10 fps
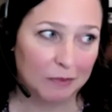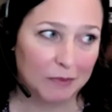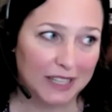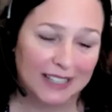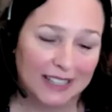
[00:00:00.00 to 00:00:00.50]

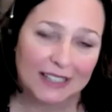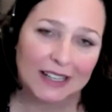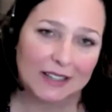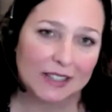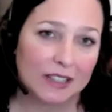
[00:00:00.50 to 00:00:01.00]
be in it
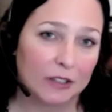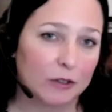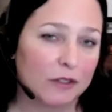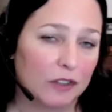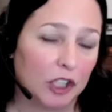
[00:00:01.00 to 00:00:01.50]
as
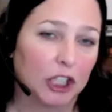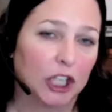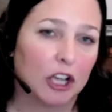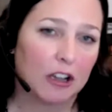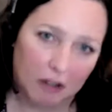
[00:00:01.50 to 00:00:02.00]
leaders for the
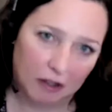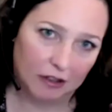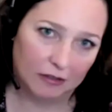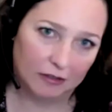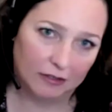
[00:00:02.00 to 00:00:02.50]
long
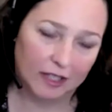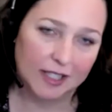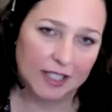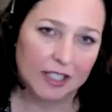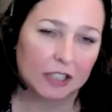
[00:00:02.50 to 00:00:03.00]
haul, because
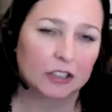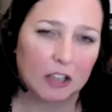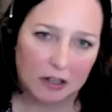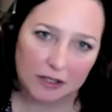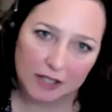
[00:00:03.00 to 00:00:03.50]
it takes a
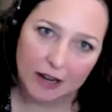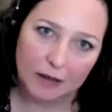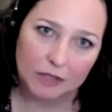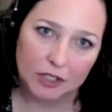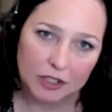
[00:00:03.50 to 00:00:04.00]
long
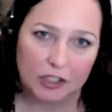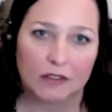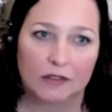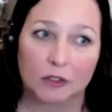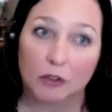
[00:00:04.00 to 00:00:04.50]
time to
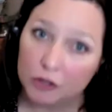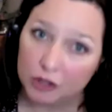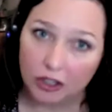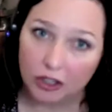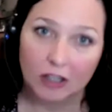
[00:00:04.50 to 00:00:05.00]
shift
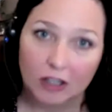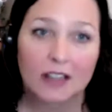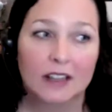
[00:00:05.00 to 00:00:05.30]
culture,